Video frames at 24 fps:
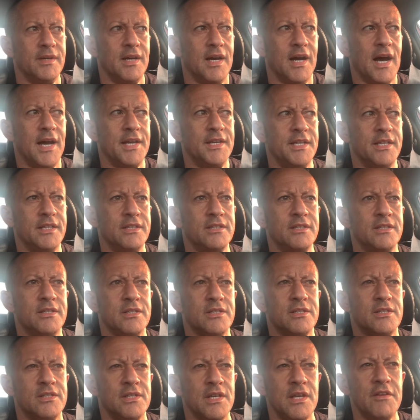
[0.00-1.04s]
I didn't
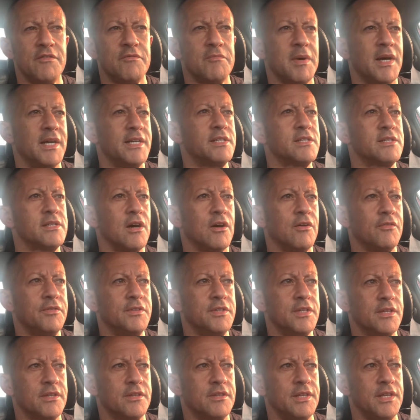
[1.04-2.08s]
deceive myself
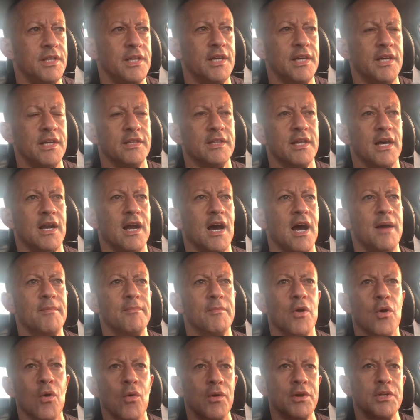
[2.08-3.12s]
into thinking that I'm
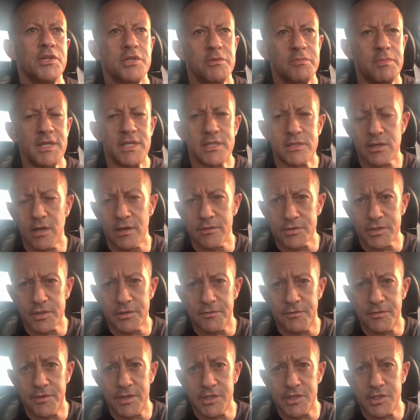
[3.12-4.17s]
going to be
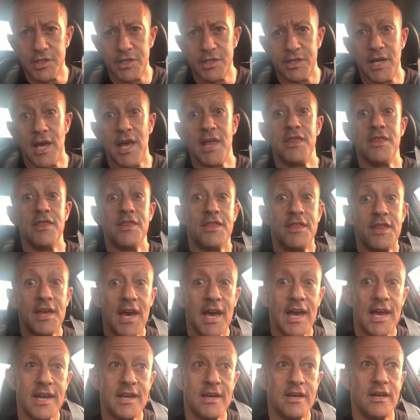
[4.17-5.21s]
self-sufficient and
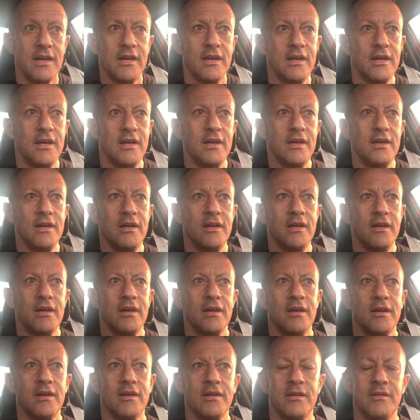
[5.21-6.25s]
then
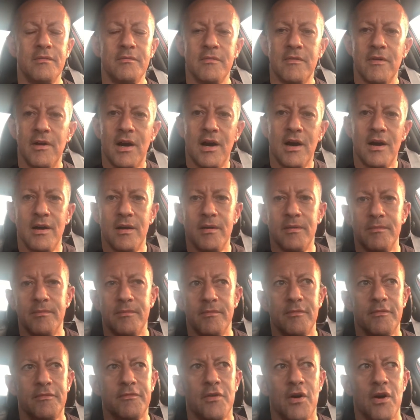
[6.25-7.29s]

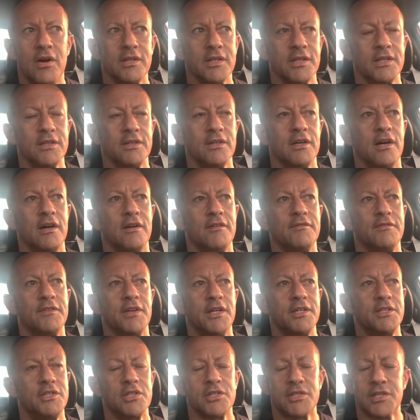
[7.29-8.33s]
fall in love.
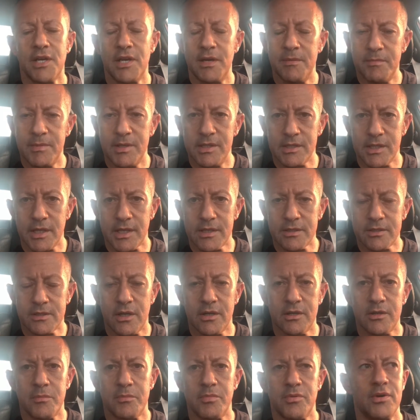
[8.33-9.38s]
It just hit me like a
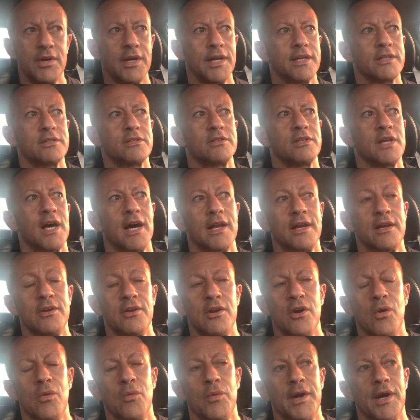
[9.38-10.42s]
ton of bricks out of
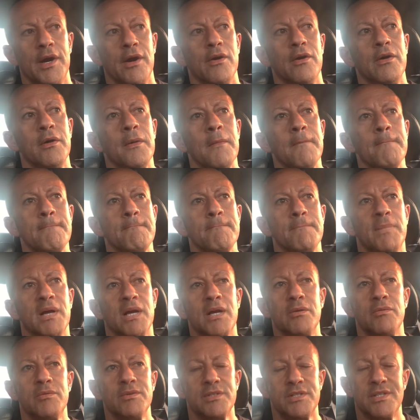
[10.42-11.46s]
nowhere. But
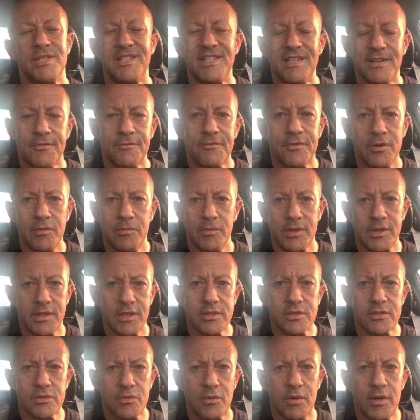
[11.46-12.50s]
it was different with
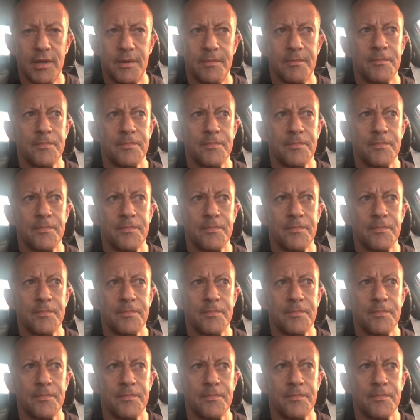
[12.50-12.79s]
this one.